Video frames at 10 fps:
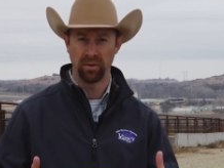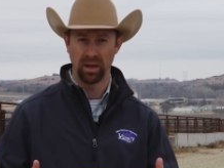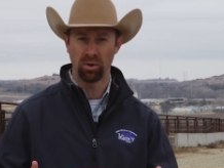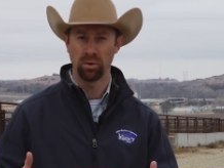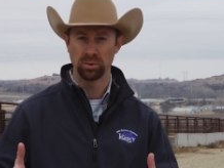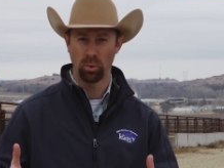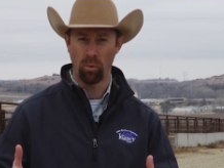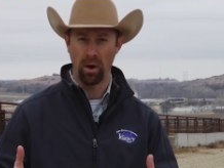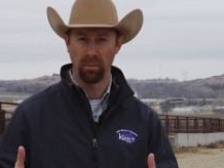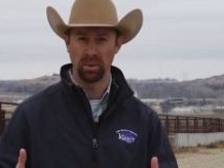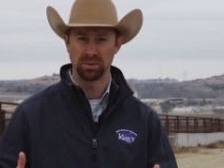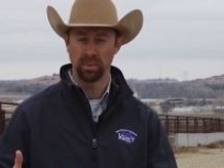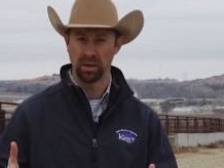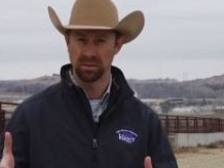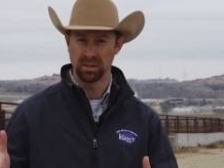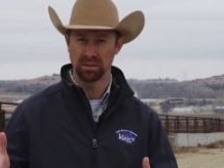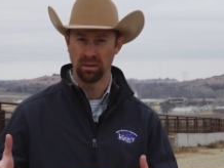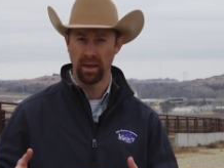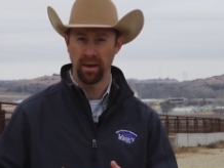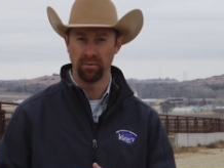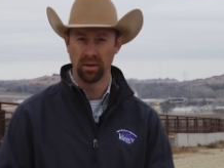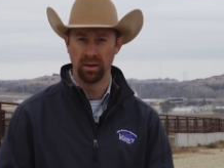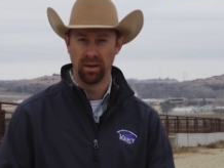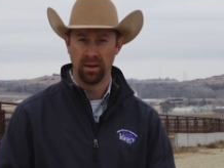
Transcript: increased requirements because they still have a